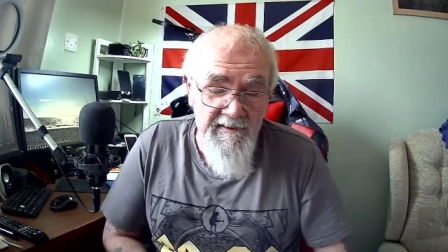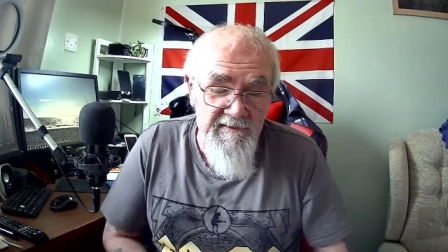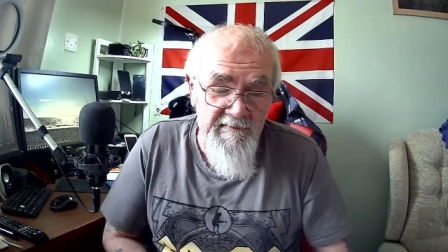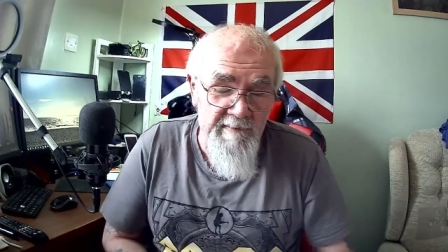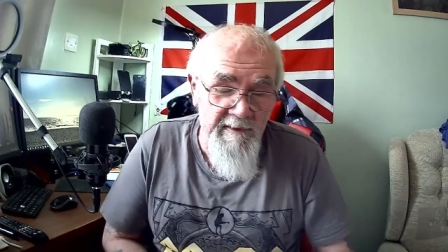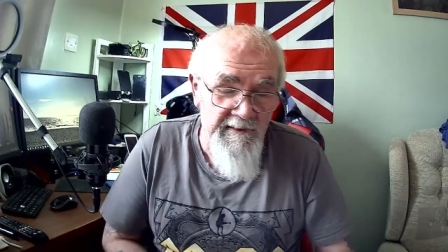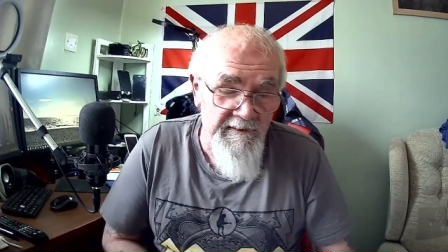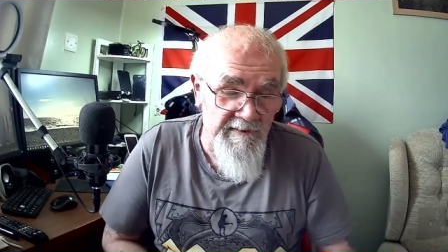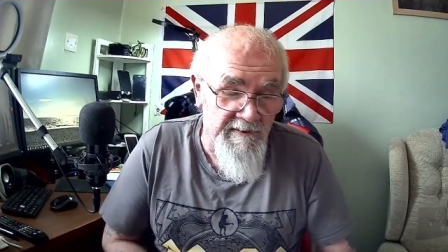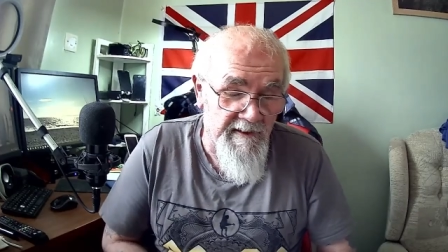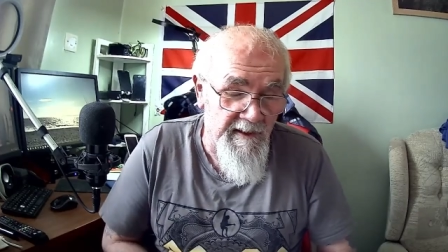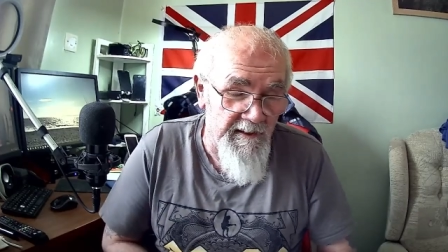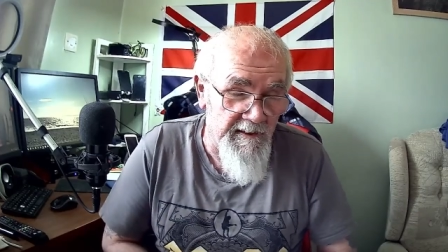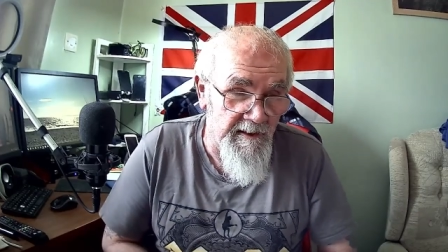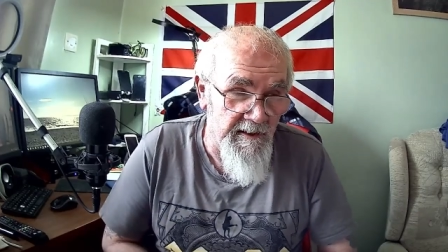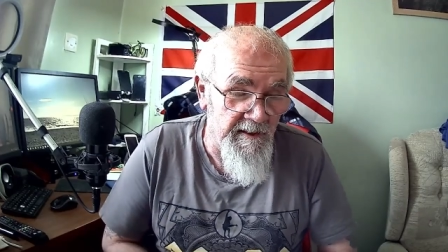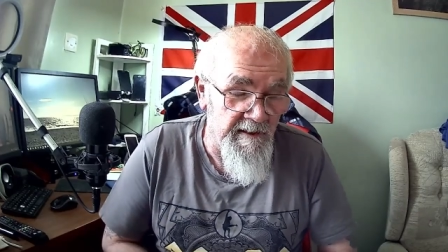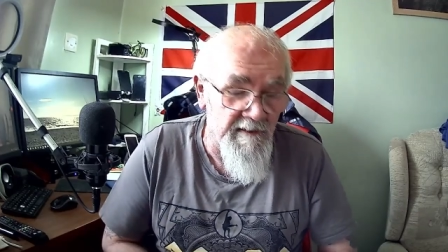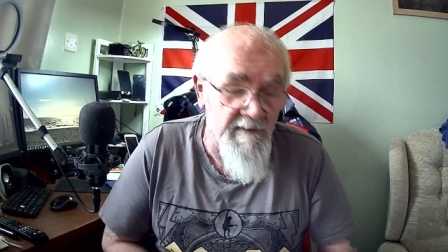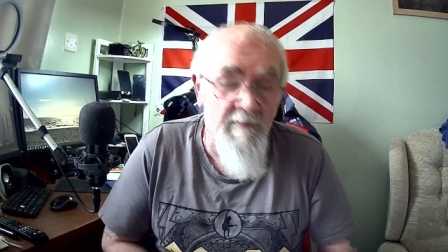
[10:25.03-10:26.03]
been
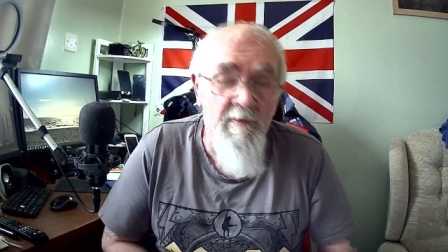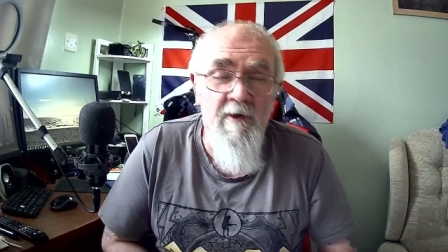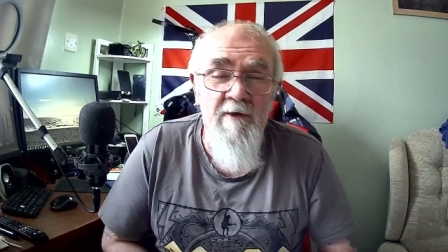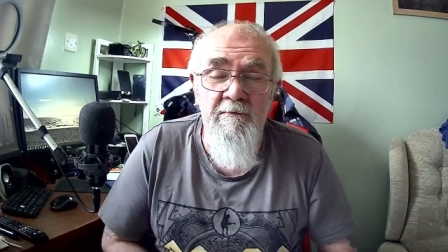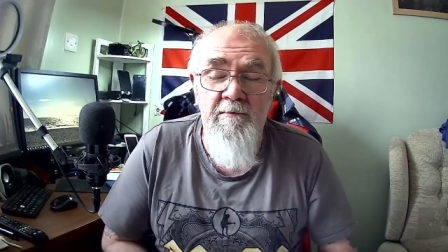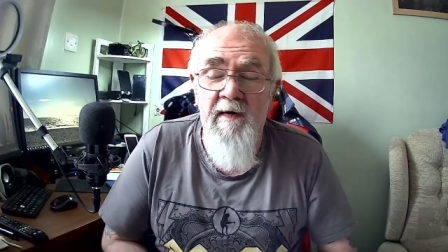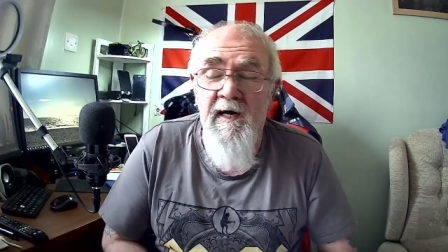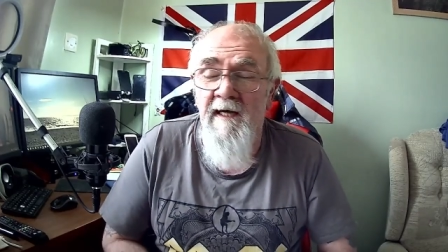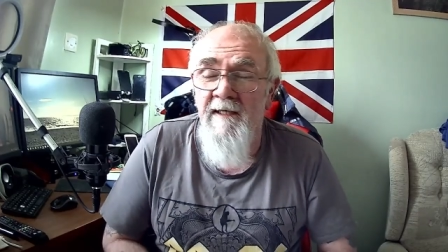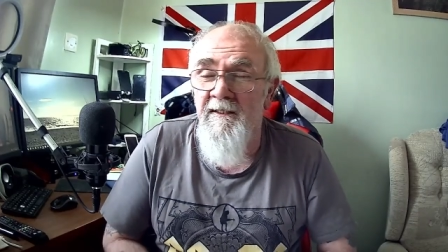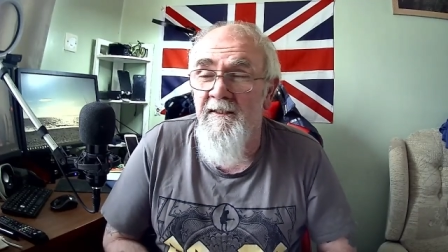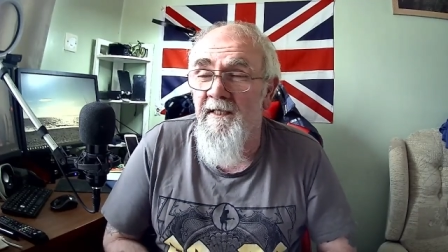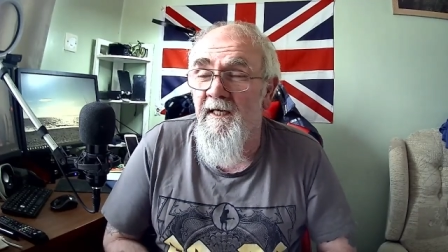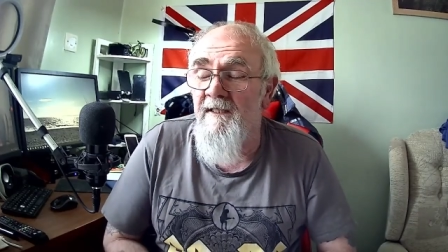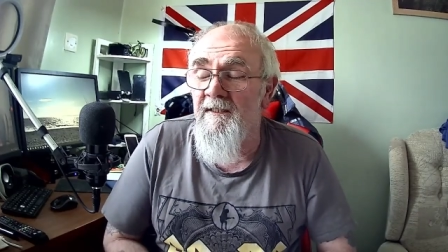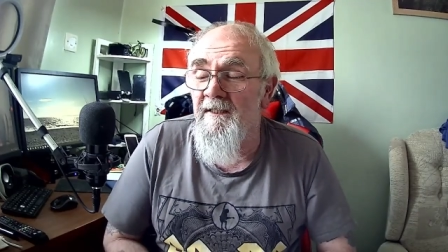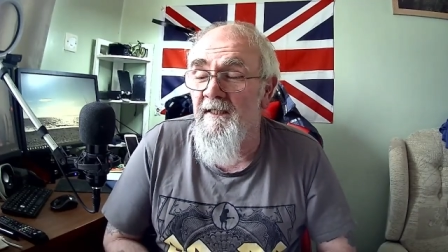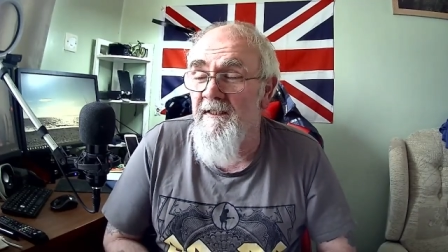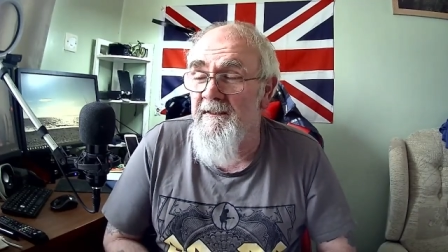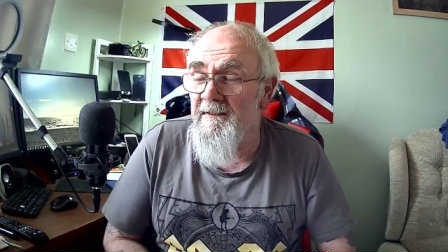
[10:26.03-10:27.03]
kicking in quite bad
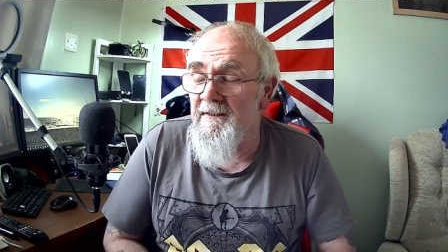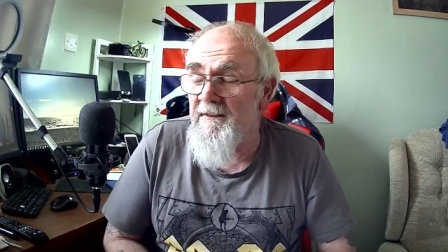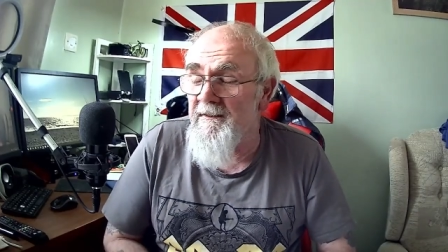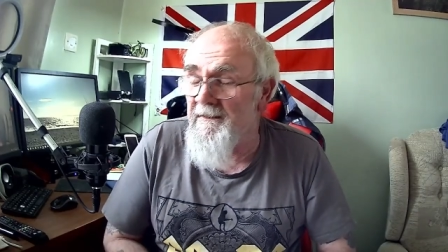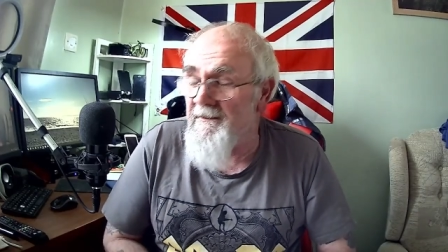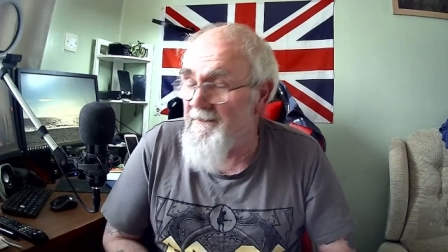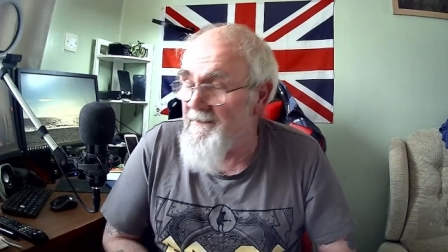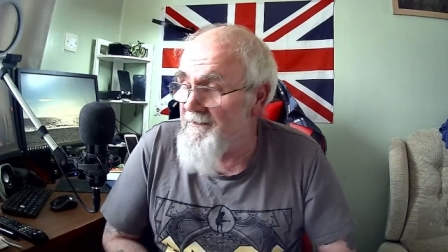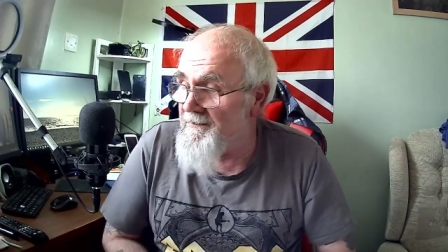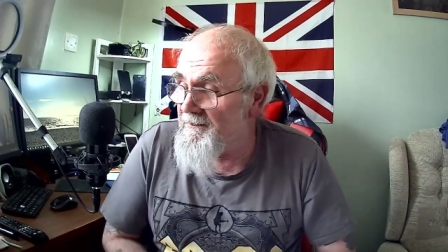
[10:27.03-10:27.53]
again lately